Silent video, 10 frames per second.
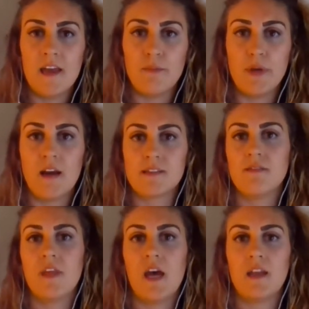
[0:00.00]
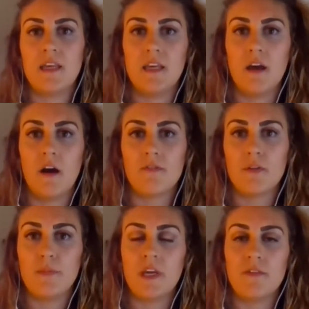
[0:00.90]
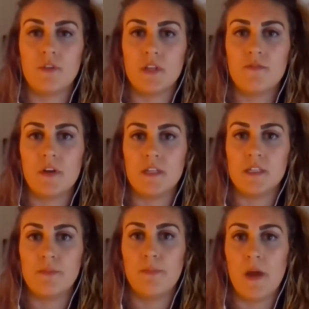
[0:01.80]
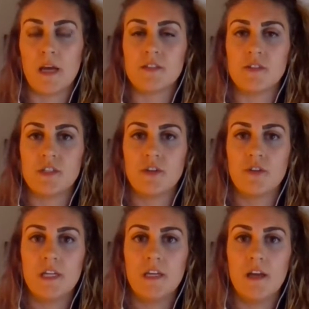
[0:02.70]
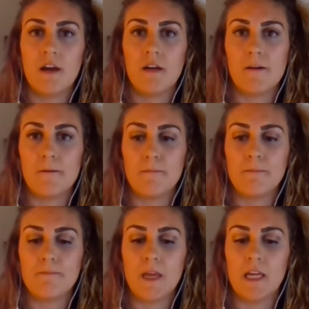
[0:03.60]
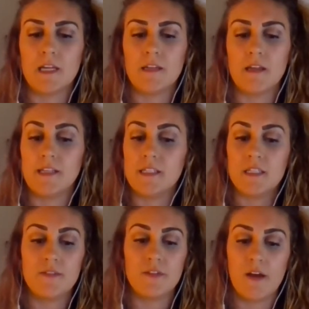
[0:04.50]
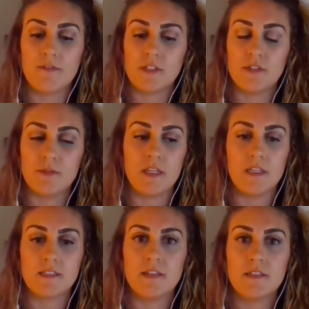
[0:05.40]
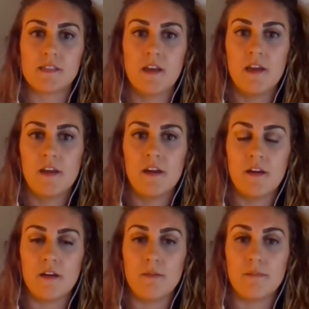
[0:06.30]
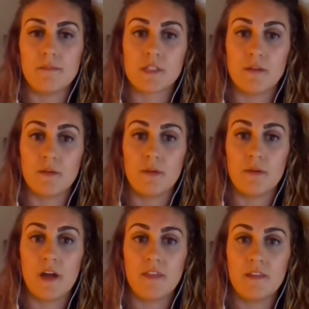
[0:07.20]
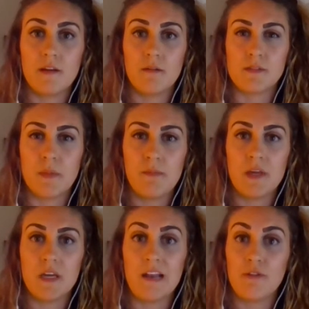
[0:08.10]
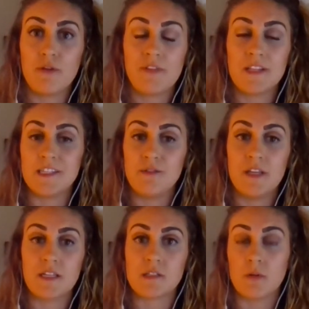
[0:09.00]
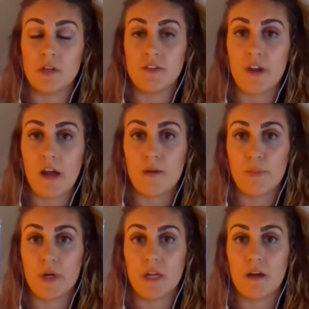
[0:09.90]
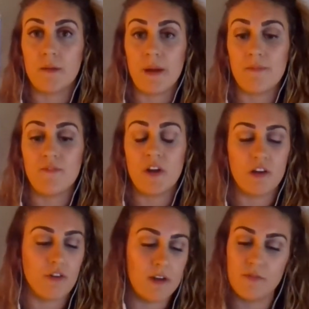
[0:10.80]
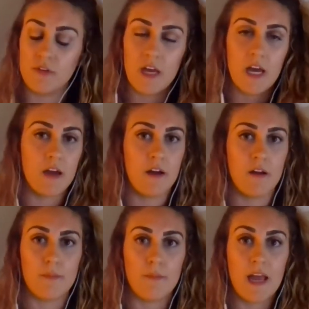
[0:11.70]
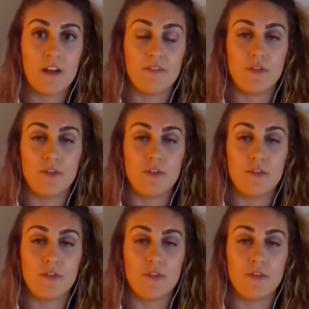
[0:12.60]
And because of that, he offered me a fully funded master's degree. And I didn't even have to do a thesis. So I think that was maybe, I don't know if that's a unique story or not, but I'm very grateful that I